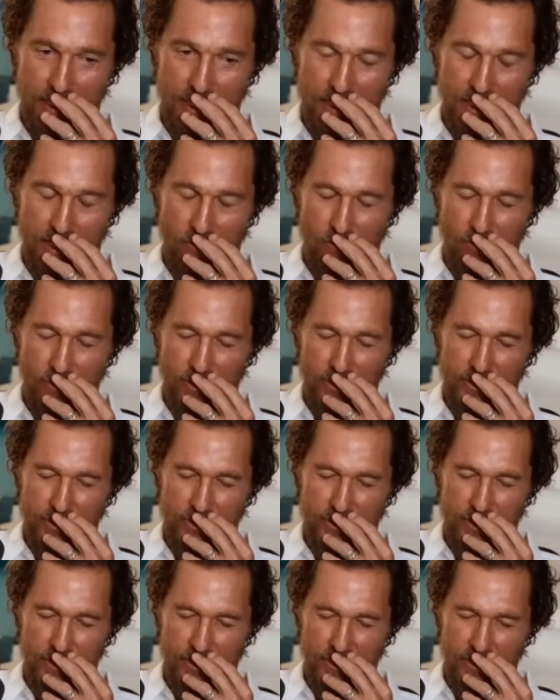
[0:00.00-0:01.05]
It
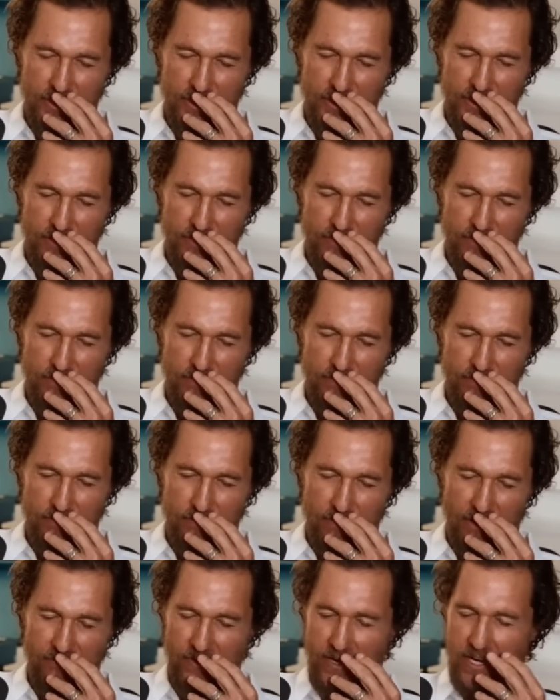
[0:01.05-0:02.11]
was,
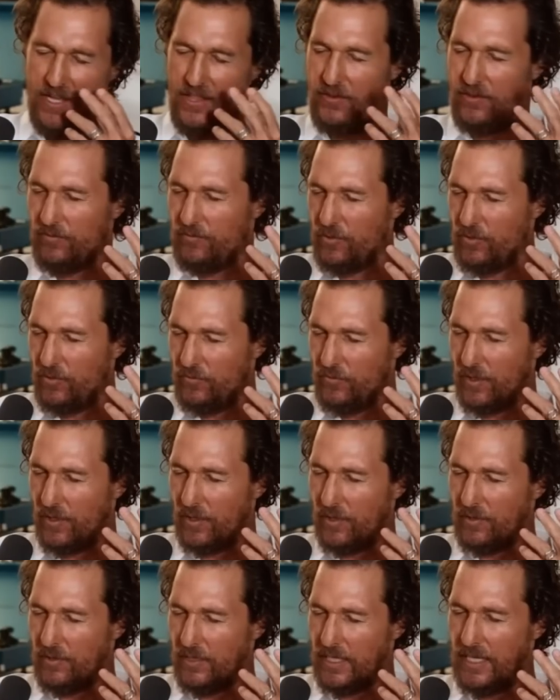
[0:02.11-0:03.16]
my father had moved
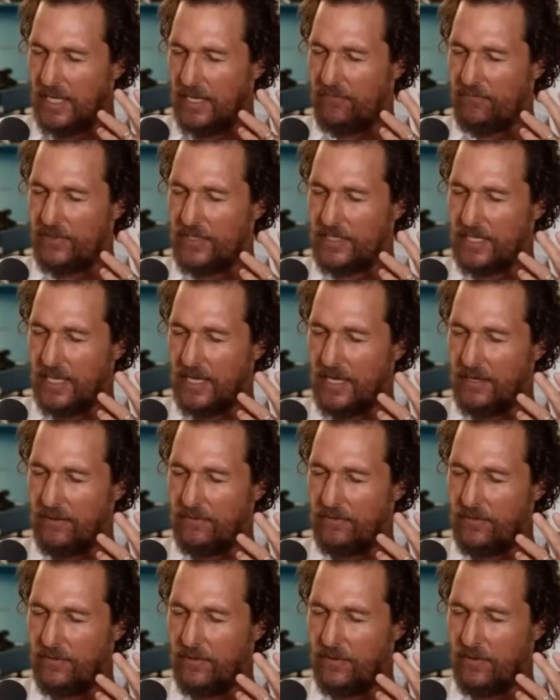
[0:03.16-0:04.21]
on. He'd left this
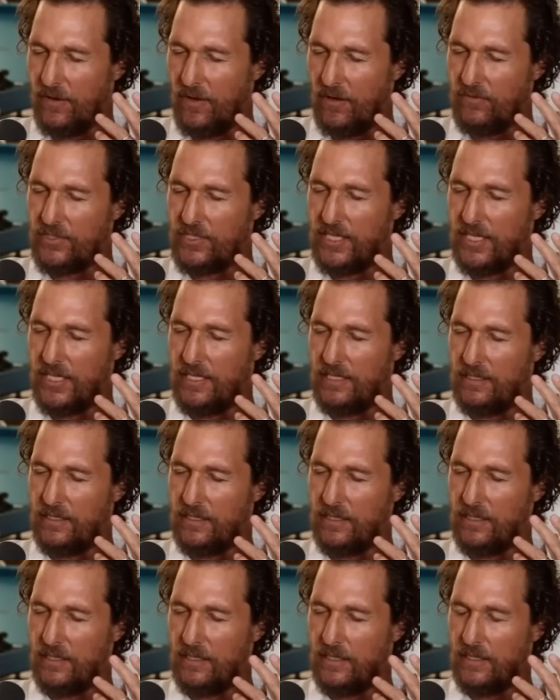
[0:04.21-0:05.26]
life. All of a sudden,
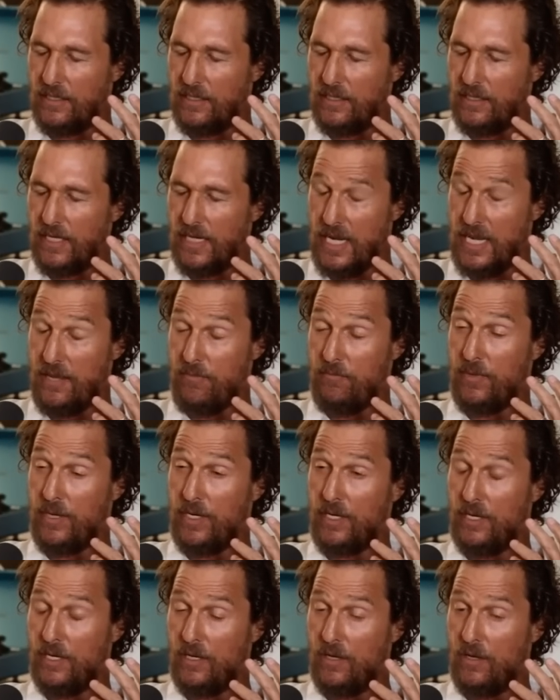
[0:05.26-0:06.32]
it hit
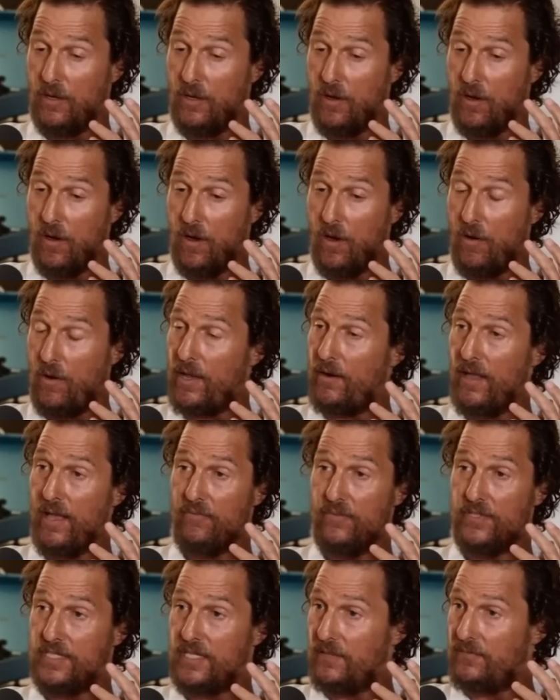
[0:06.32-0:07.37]
me. Oh, I don't
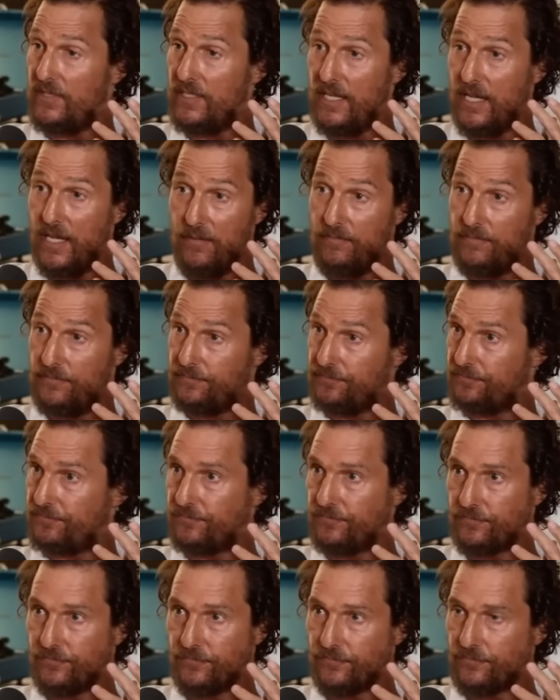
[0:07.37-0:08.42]
have the safety net.
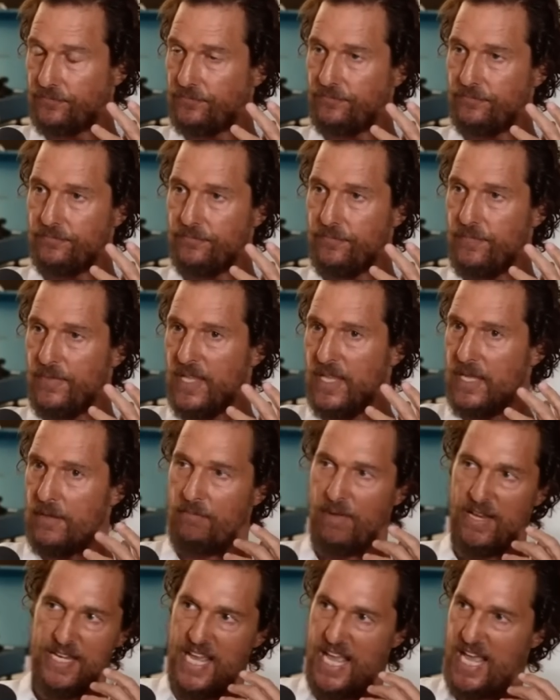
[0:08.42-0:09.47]

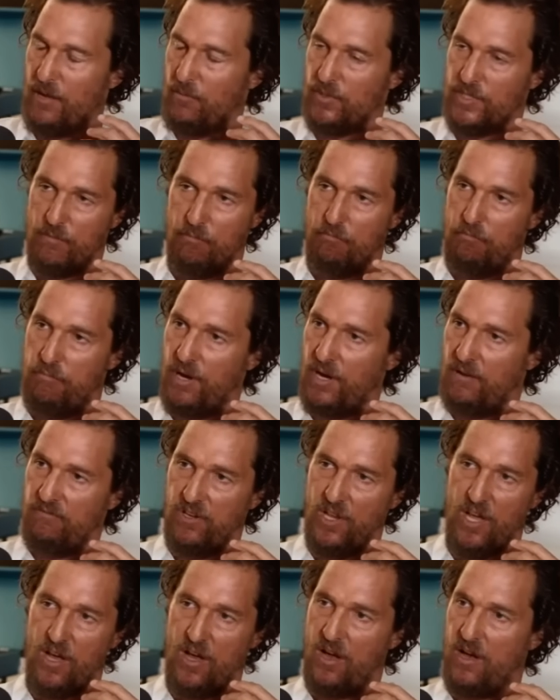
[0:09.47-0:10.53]
My dad was above
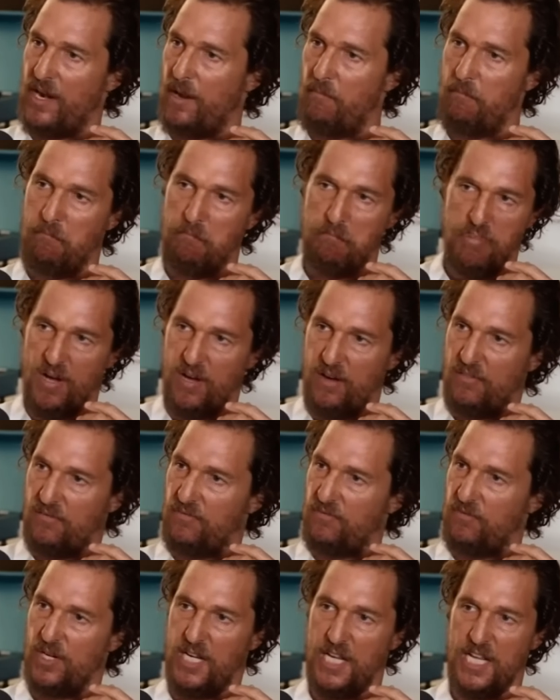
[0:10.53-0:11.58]
law and
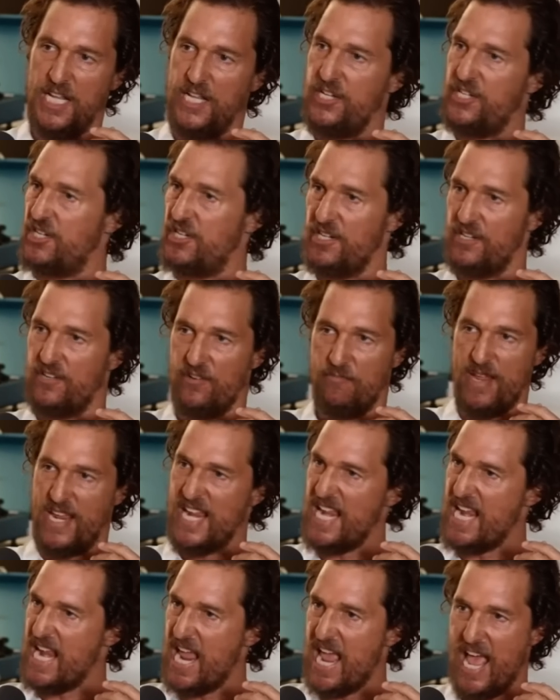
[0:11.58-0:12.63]
above religion to me.
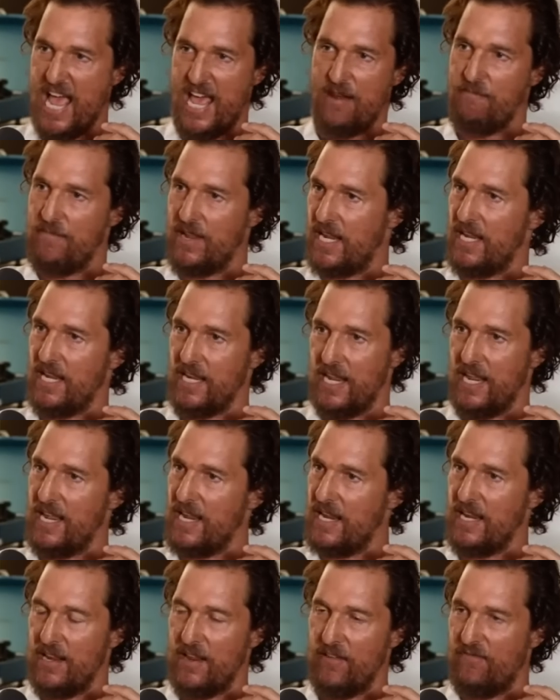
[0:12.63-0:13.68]
He had
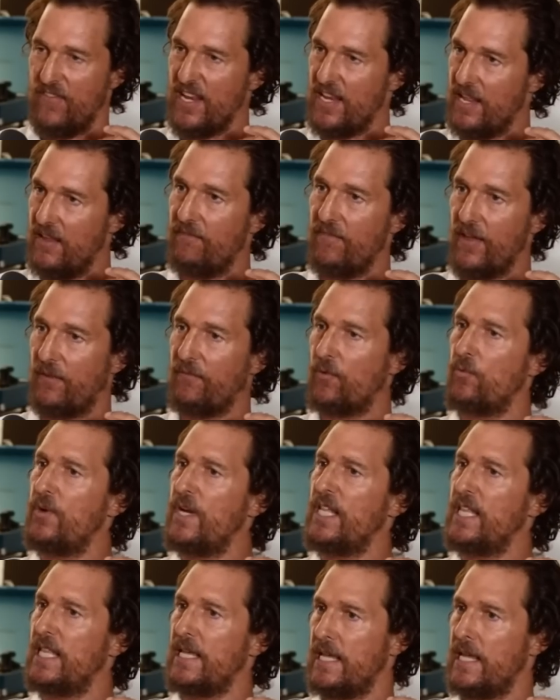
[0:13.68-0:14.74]
me. If I
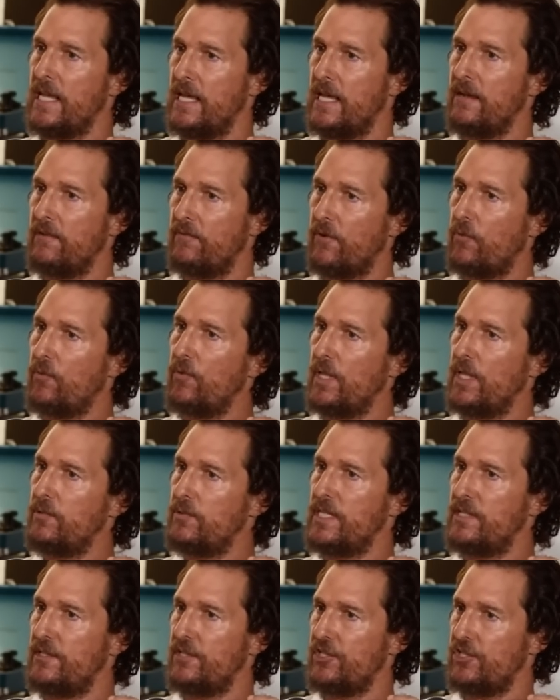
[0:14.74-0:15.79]
really
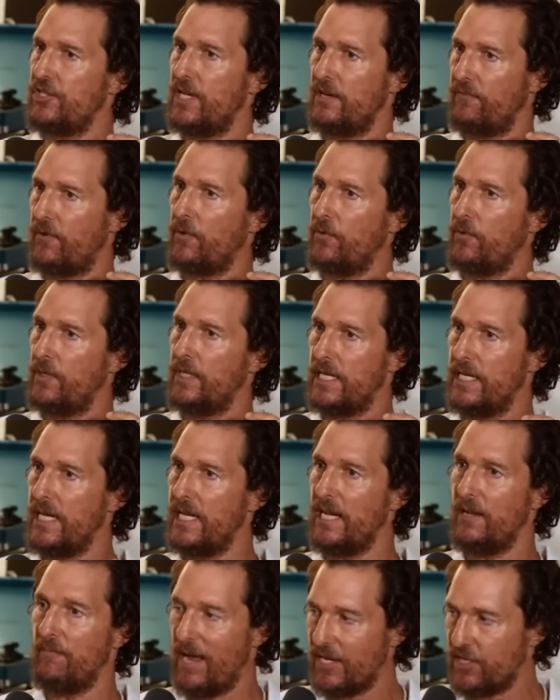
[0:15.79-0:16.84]
was in the shit, if I really
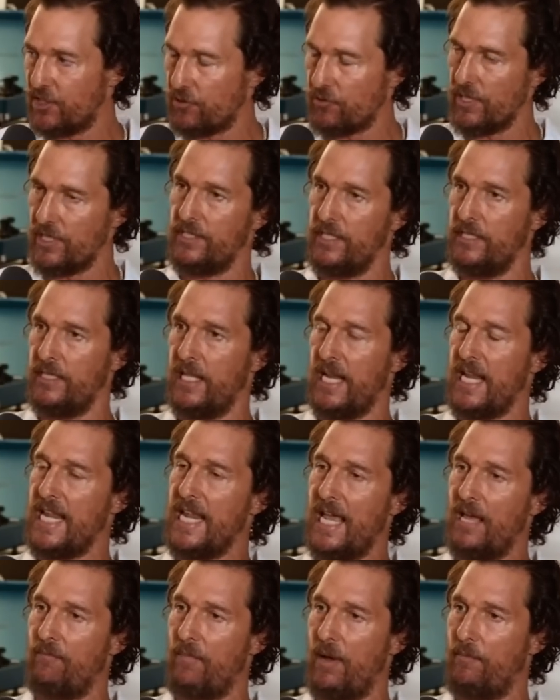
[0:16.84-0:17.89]
needed him, I trusted that he
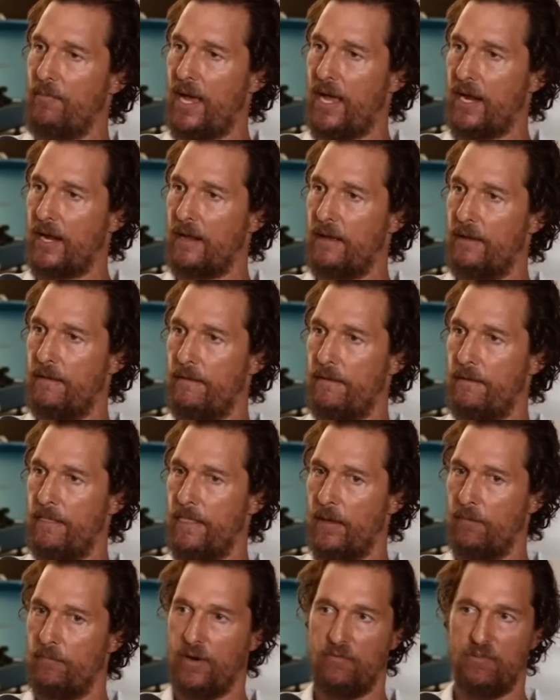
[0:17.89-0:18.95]
had my back.
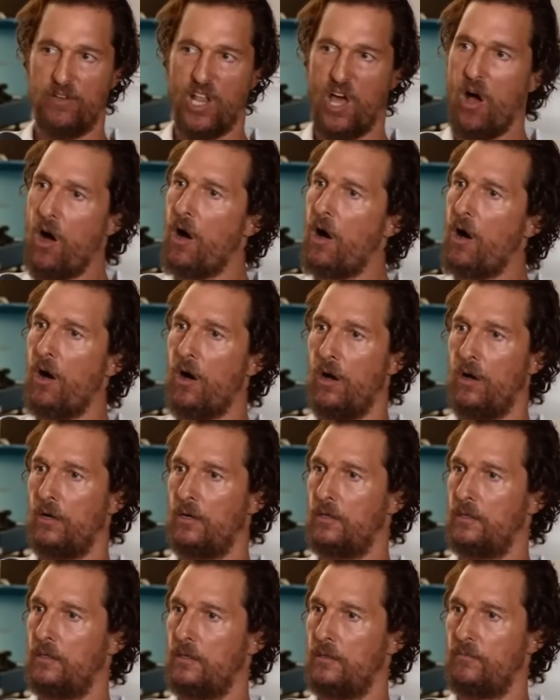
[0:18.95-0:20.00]
Above law,
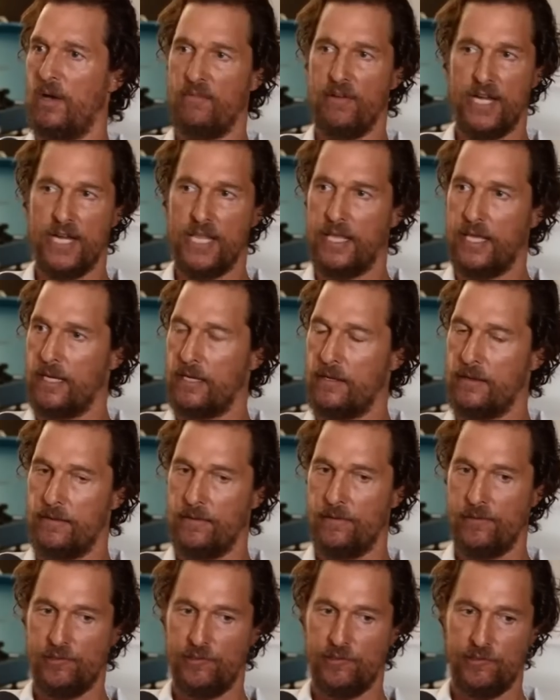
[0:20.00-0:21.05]
above anything.
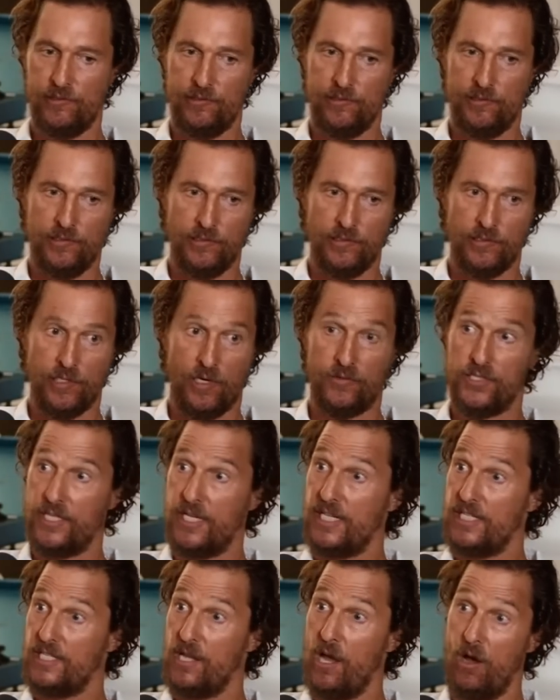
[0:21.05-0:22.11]
All of a sudden,
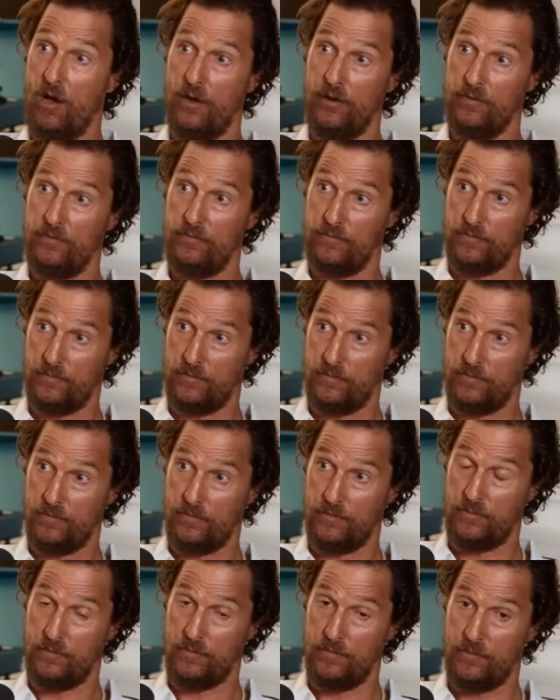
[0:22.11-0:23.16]
he's gone.
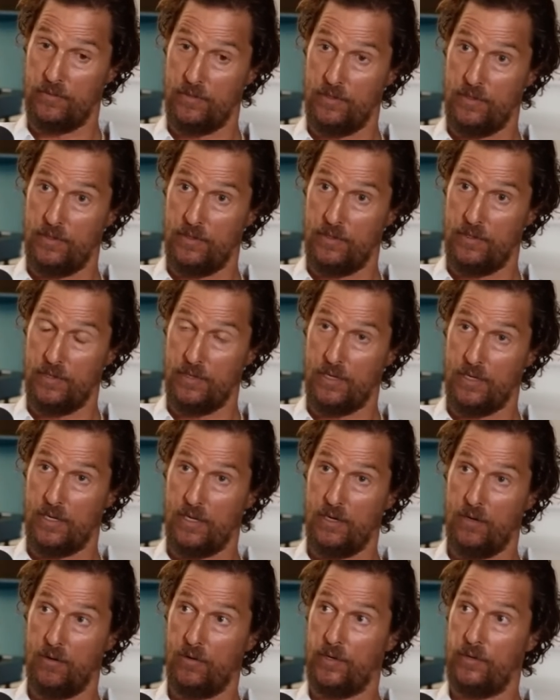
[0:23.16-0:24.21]
I'm
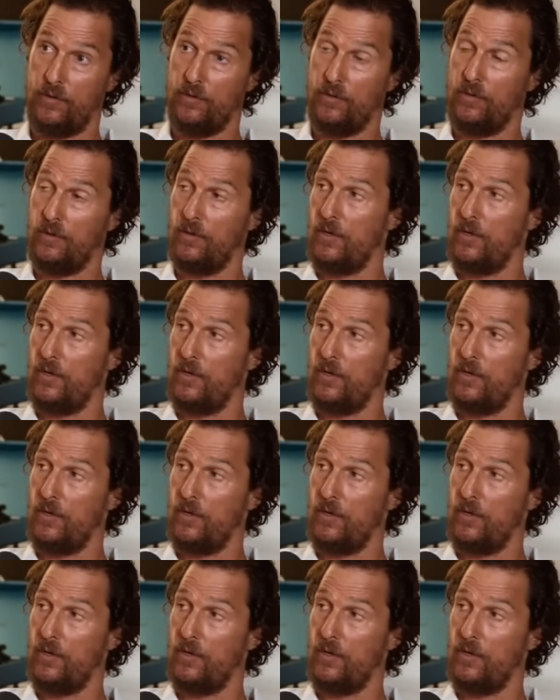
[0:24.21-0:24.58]
going,